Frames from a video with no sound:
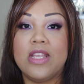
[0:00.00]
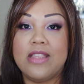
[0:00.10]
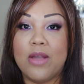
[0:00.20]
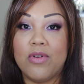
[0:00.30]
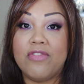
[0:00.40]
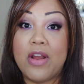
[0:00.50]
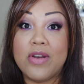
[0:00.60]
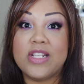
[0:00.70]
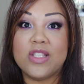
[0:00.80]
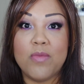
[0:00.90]
they were
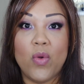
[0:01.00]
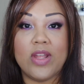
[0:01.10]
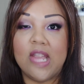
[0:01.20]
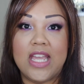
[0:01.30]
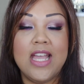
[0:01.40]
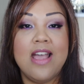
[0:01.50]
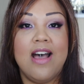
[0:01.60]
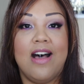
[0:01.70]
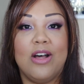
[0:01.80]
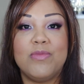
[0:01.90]
very smoky,
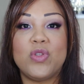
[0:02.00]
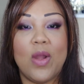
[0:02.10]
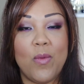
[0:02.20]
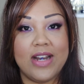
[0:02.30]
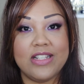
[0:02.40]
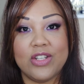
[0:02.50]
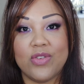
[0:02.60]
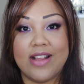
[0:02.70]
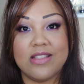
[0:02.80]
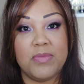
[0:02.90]
so I wanted to
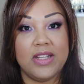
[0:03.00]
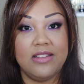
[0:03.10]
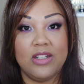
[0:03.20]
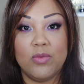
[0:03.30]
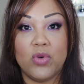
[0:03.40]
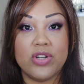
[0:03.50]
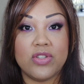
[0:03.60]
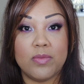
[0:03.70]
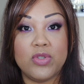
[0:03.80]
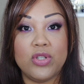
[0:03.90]
try something a little more
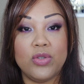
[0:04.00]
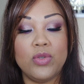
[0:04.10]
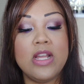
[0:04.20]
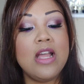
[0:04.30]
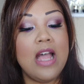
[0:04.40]
subdued.